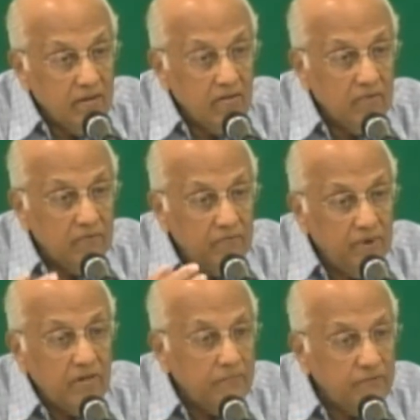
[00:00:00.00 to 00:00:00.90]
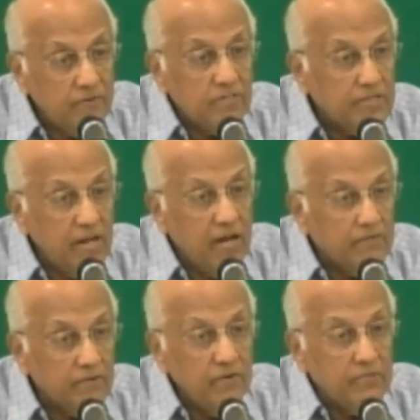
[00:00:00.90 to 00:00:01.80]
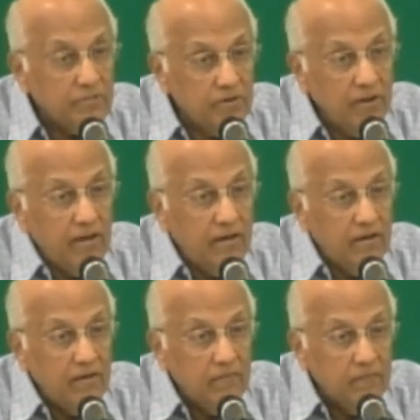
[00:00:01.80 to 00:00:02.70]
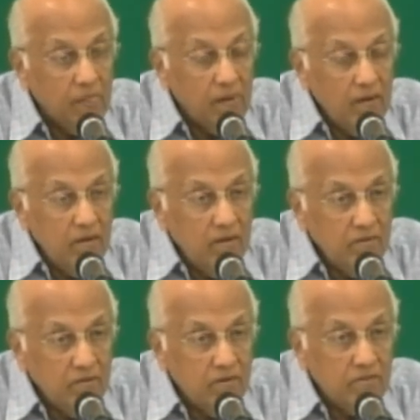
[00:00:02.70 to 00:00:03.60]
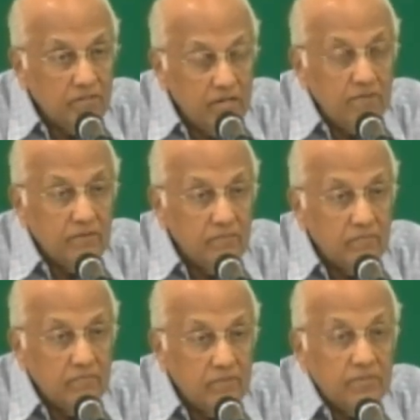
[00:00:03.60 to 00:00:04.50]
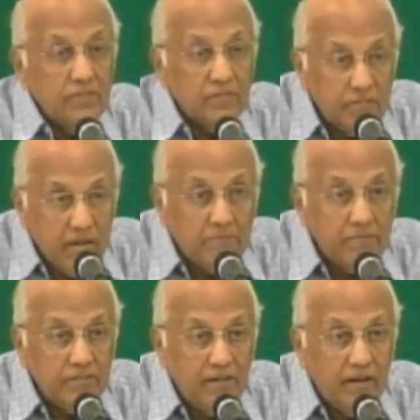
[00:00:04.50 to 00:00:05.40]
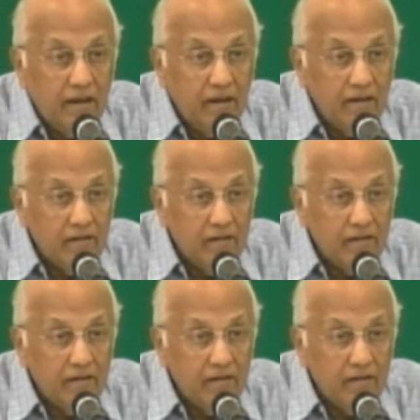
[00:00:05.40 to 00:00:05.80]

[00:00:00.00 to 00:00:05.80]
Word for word: On the very first day after he was created, the Lord said to him, This is a Sabbath day.